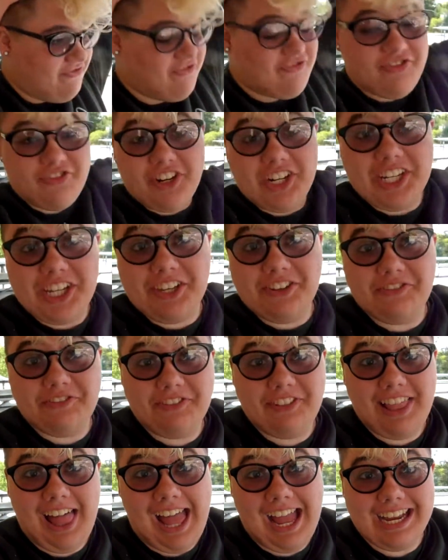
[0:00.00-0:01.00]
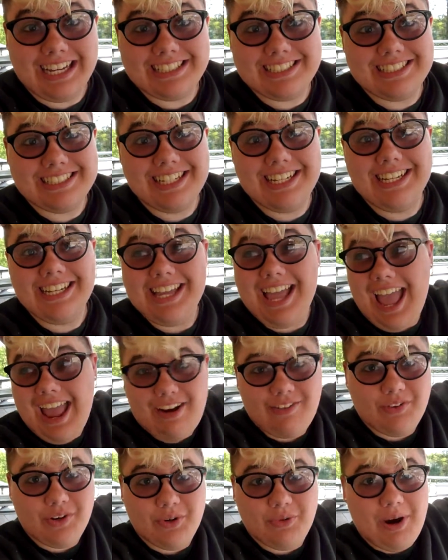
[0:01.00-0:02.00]
fucking flies
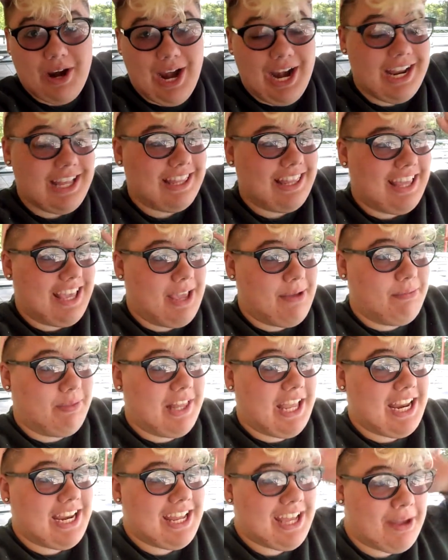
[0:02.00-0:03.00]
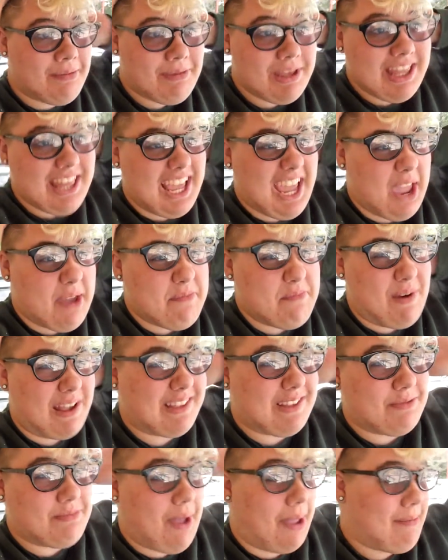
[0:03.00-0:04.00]
everywhere. They keep landing on me, they keep
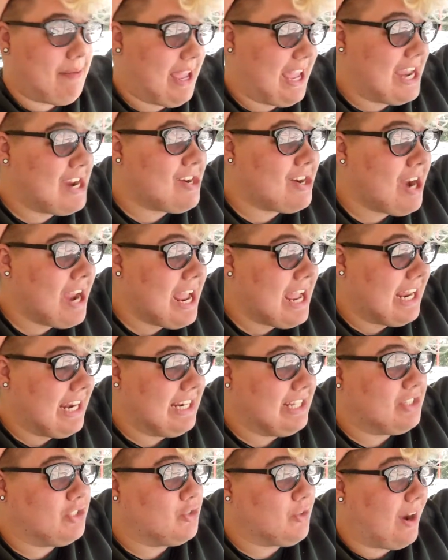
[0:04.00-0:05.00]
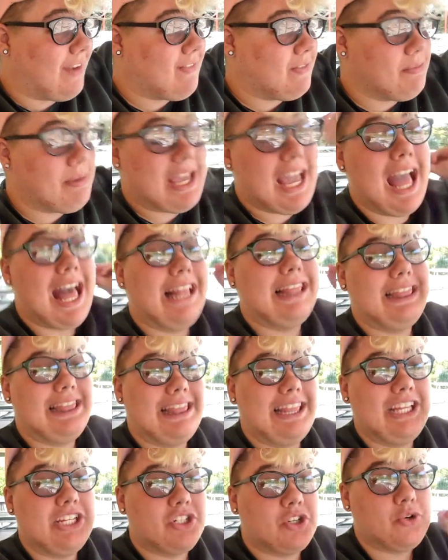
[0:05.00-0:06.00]
buzzing by my ear. It is driving me
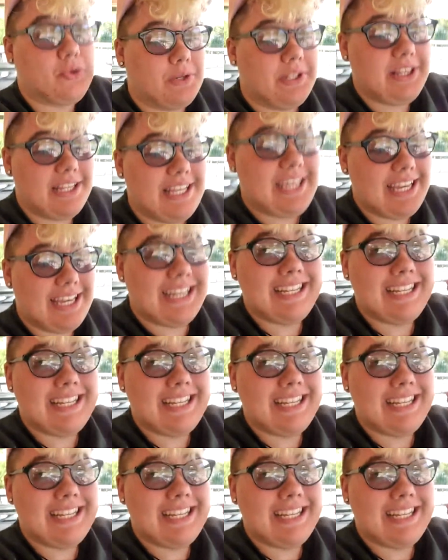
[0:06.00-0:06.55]
literally